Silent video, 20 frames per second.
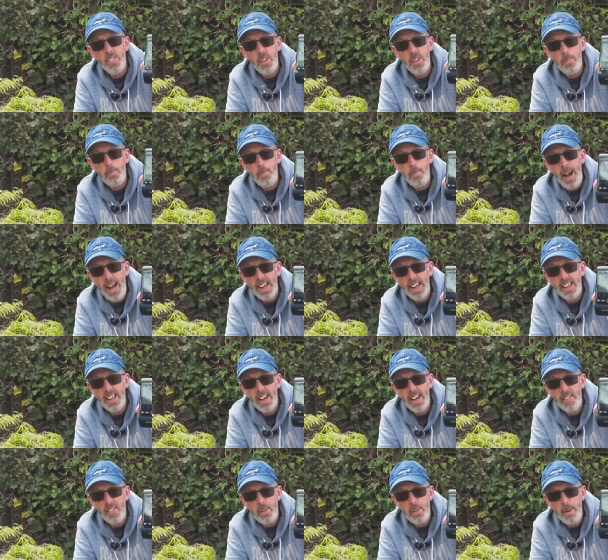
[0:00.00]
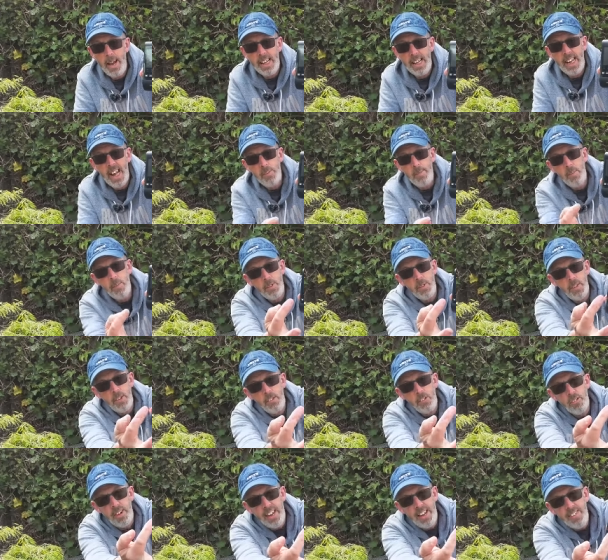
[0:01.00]
the back of the main camera with the
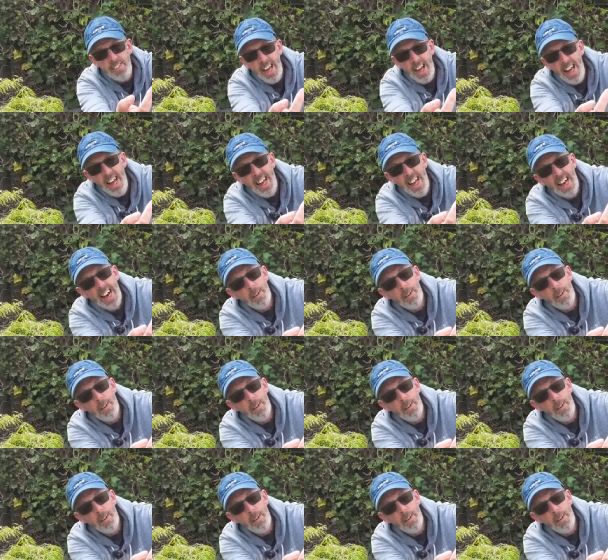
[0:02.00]
screen there.